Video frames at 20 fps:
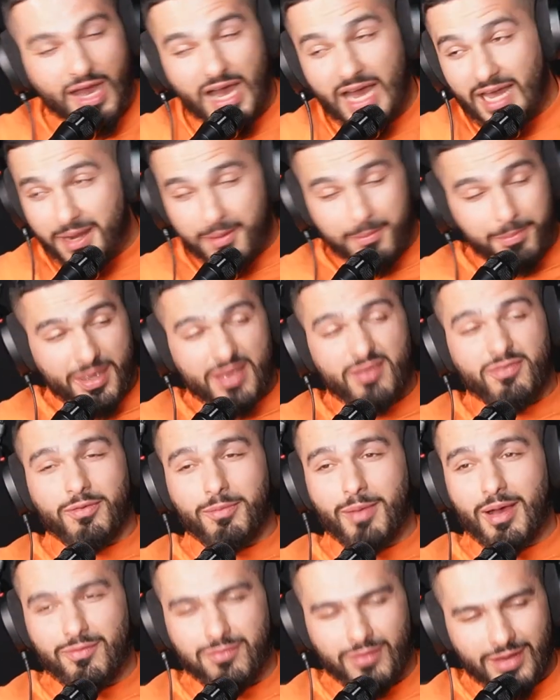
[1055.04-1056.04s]
I didn't pay for
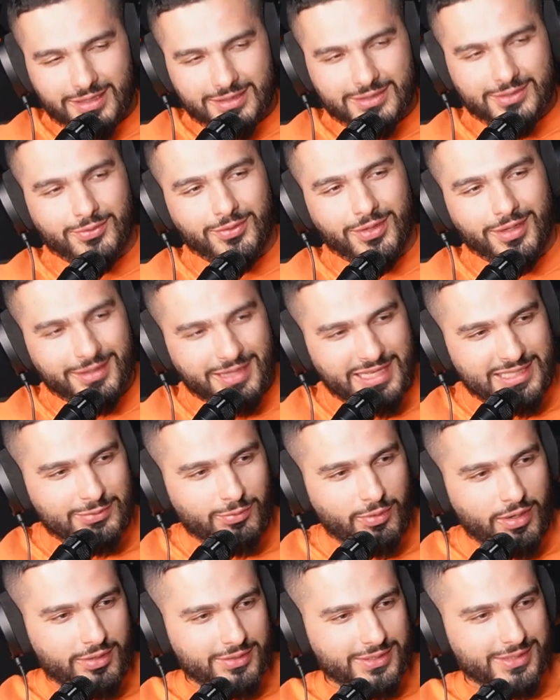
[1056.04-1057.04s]
my flight, so that's
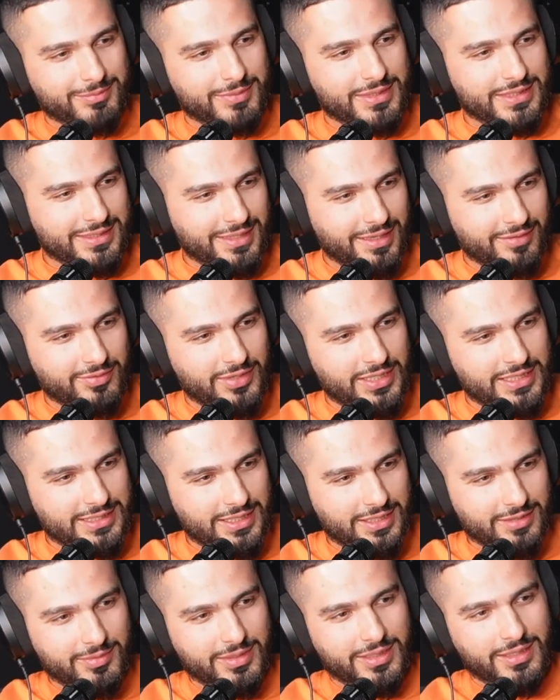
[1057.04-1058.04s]
why I was in business. Otherwise,
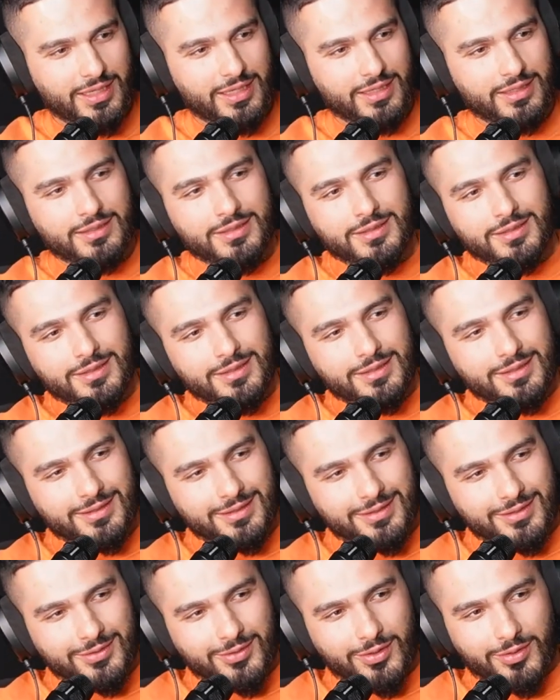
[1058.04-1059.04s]
I'd have been like
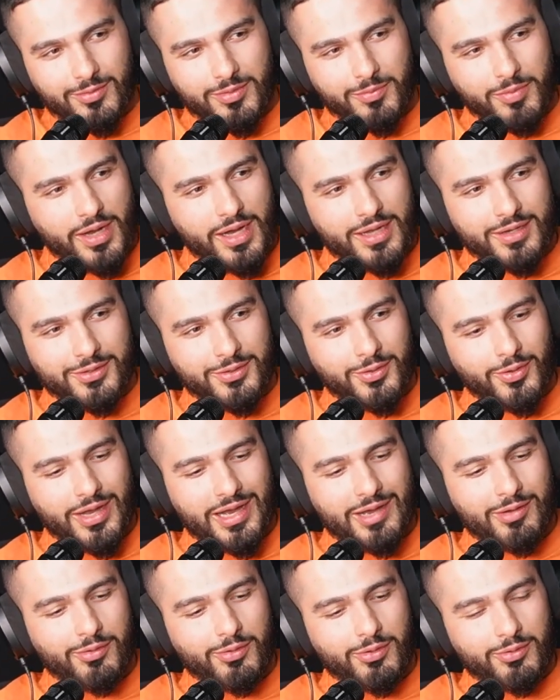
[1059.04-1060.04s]
economy. But I don't know
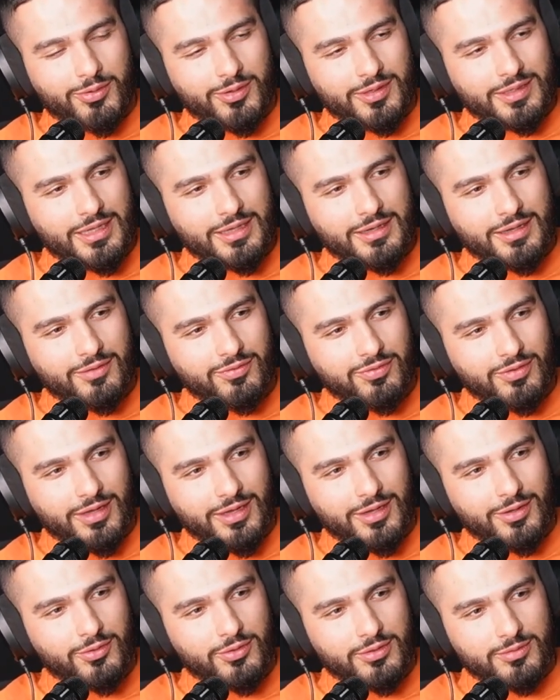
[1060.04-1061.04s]
how I would have done that
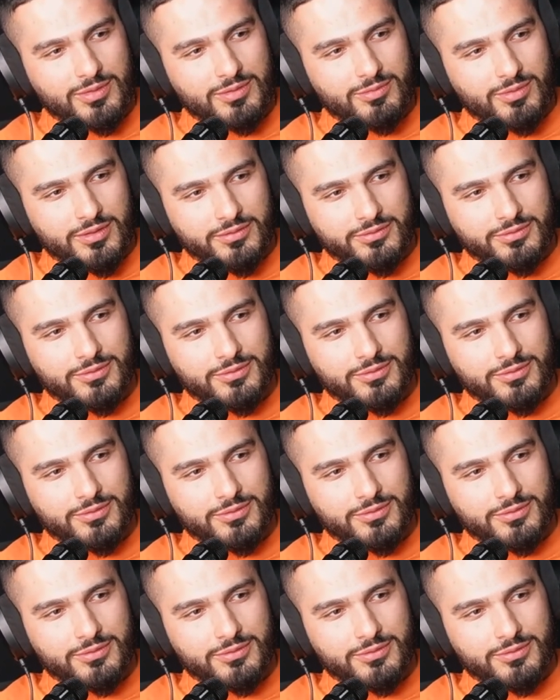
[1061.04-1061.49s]
flight economy, bro.